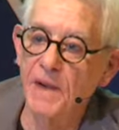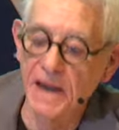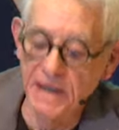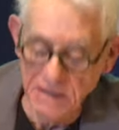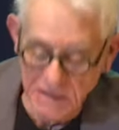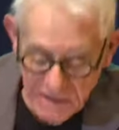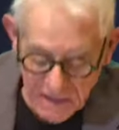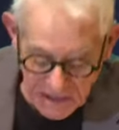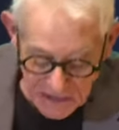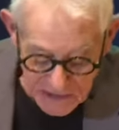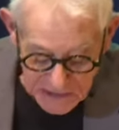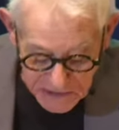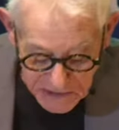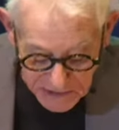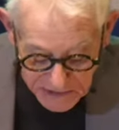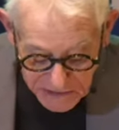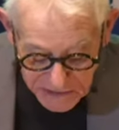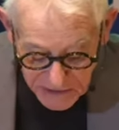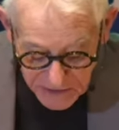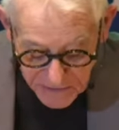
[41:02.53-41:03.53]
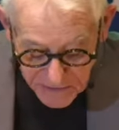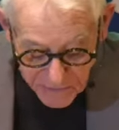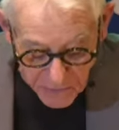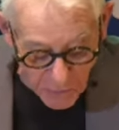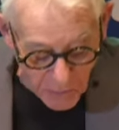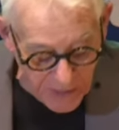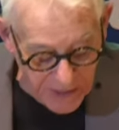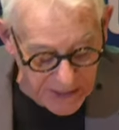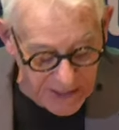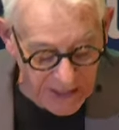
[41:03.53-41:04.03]

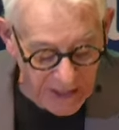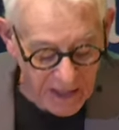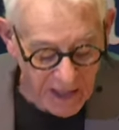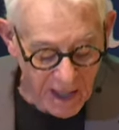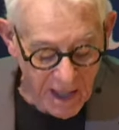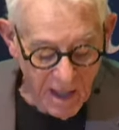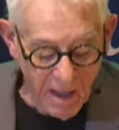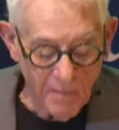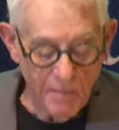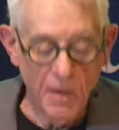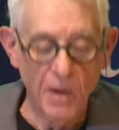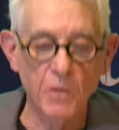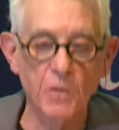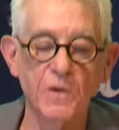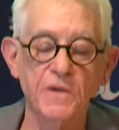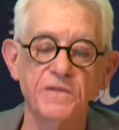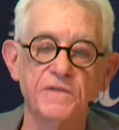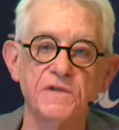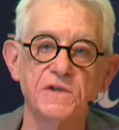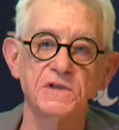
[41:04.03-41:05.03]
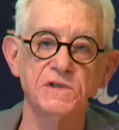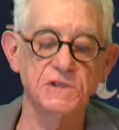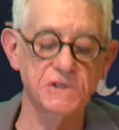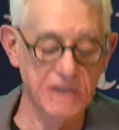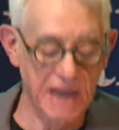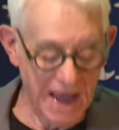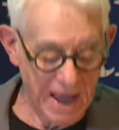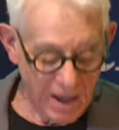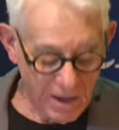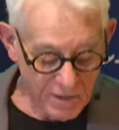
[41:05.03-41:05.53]
1963, but with the
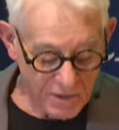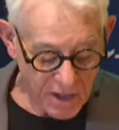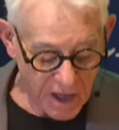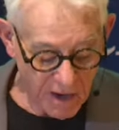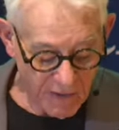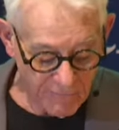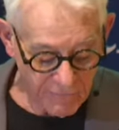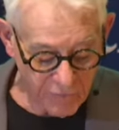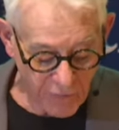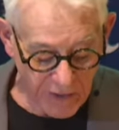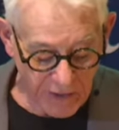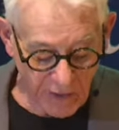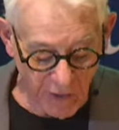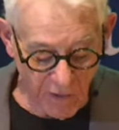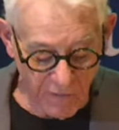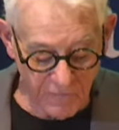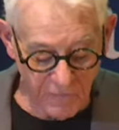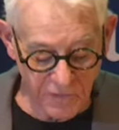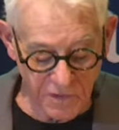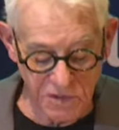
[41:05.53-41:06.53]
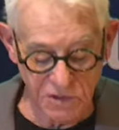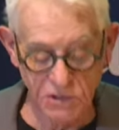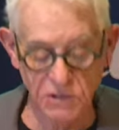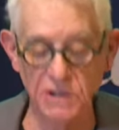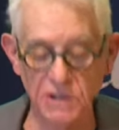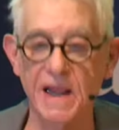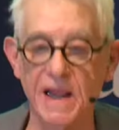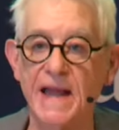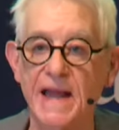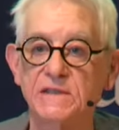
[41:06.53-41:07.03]
sound hovering over
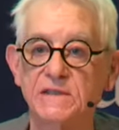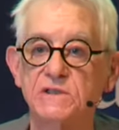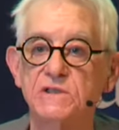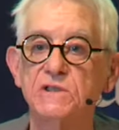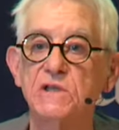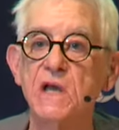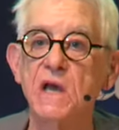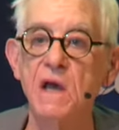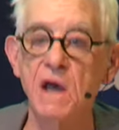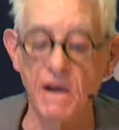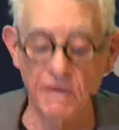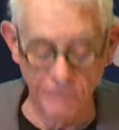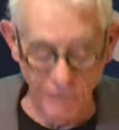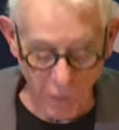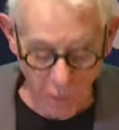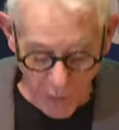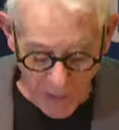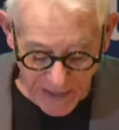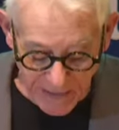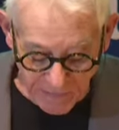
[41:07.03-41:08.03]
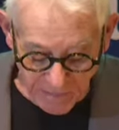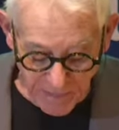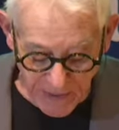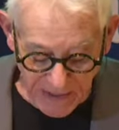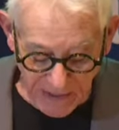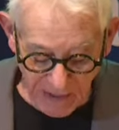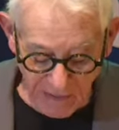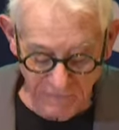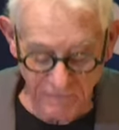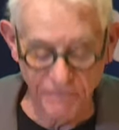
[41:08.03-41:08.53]
slats of a white
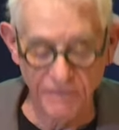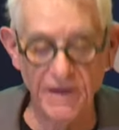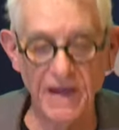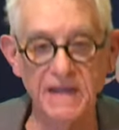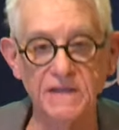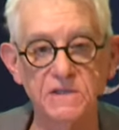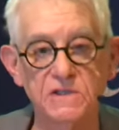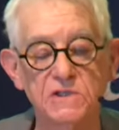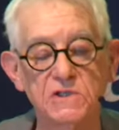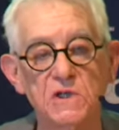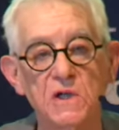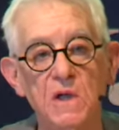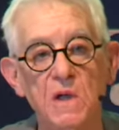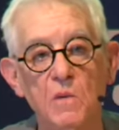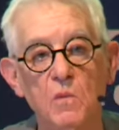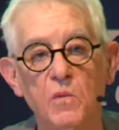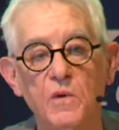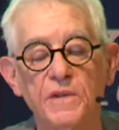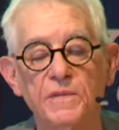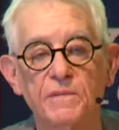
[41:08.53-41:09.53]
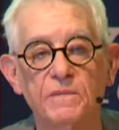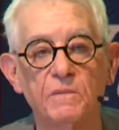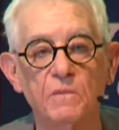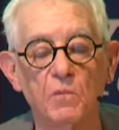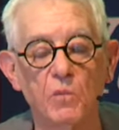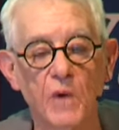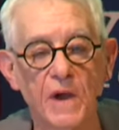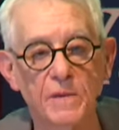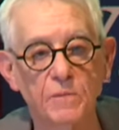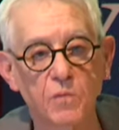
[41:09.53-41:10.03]
picket fence with
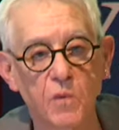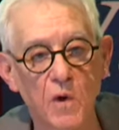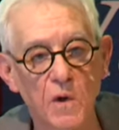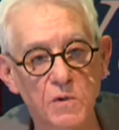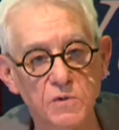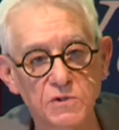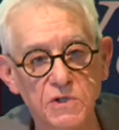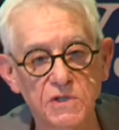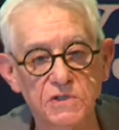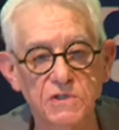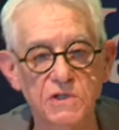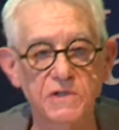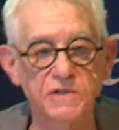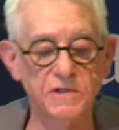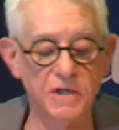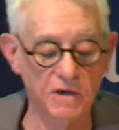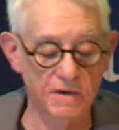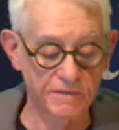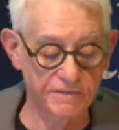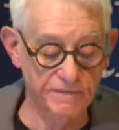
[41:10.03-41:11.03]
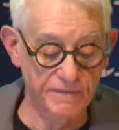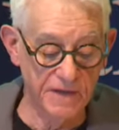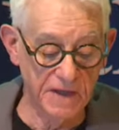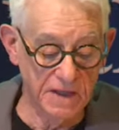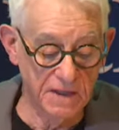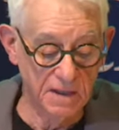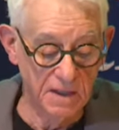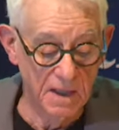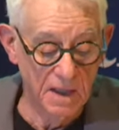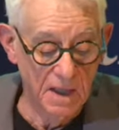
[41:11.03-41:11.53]
red roses at their
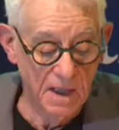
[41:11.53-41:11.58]
feet,